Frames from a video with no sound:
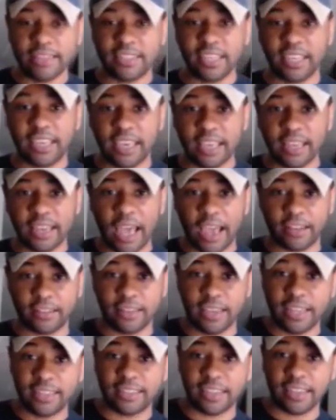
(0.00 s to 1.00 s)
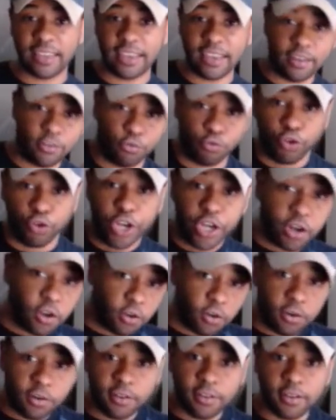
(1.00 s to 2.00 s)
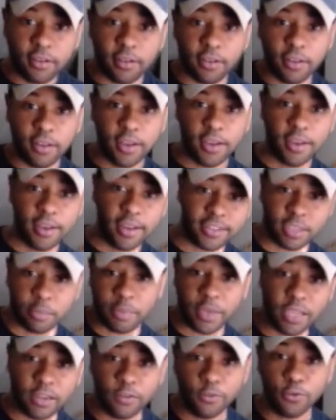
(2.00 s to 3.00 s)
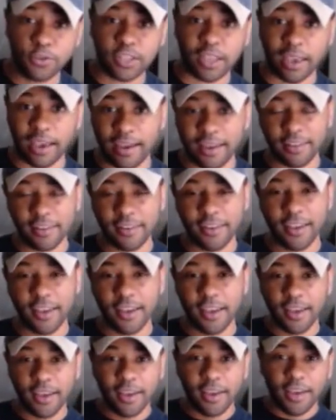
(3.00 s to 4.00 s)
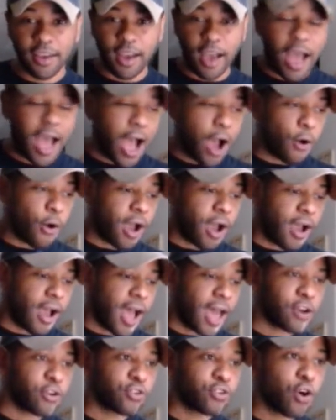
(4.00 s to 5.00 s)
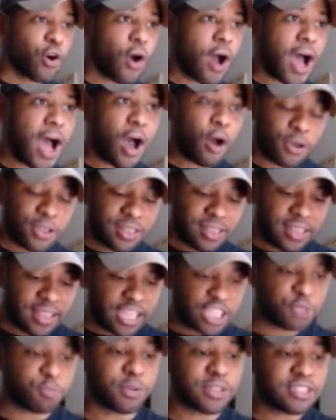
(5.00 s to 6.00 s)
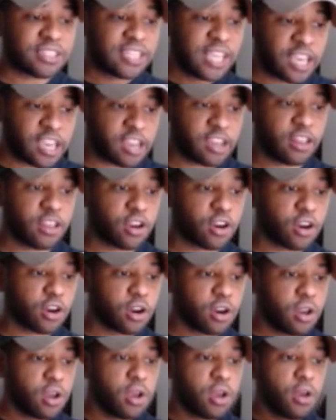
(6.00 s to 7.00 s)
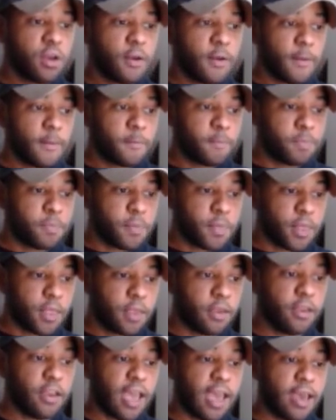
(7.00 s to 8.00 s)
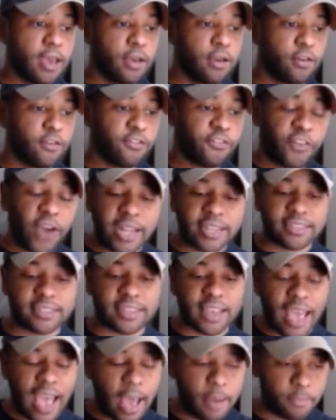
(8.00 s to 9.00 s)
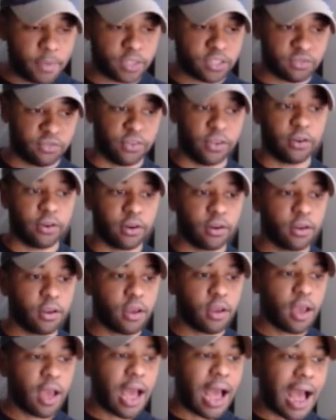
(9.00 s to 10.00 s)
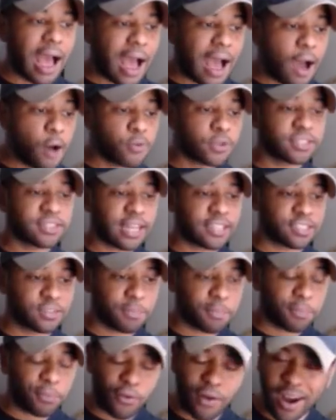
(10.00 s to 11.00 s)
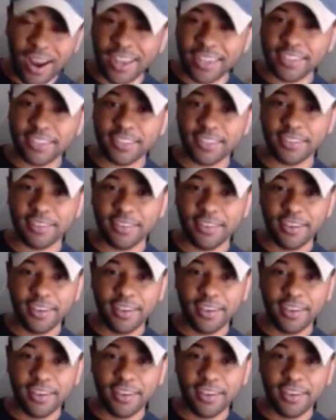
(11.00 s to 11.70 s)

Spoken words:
to get real and to be a loose cannon, I don't know how in this particular fight's atmosphere, how is that surprising?